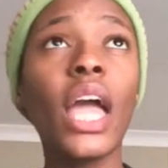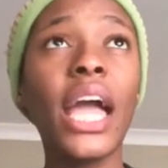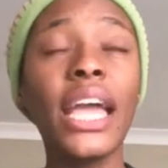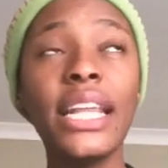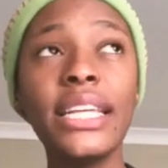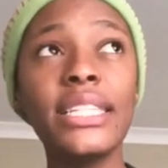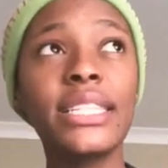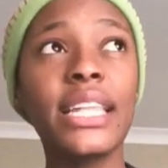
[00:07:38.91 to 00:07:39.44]

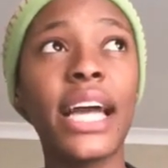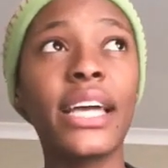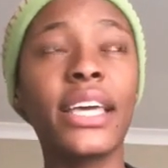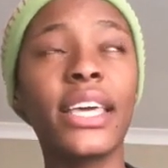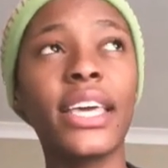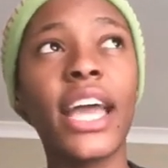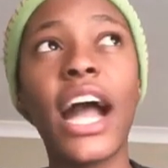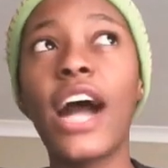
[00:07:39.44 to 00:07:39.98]
and he's like,
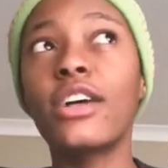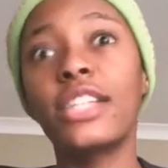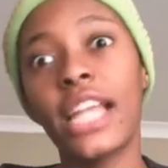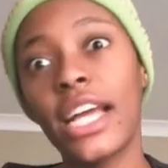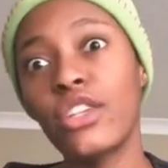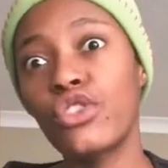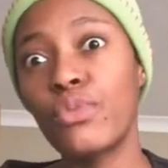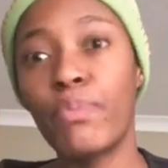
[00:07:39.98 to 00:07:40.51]
yeah, I would
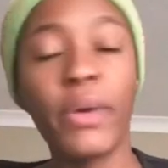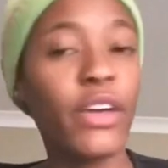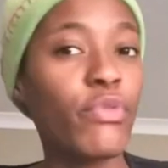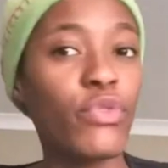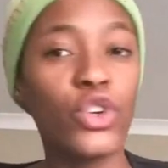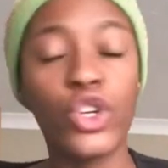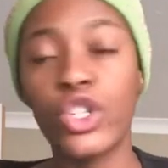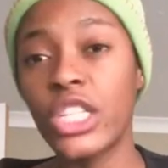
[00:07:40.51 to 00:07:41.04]
like to pay
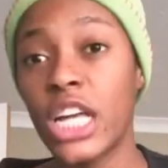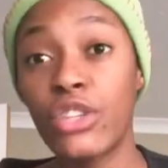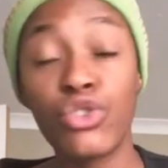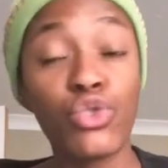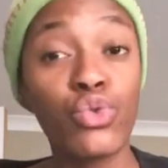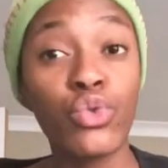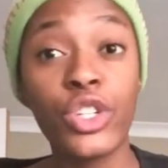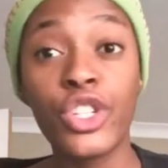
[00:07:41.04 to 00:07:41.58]
for your tattoo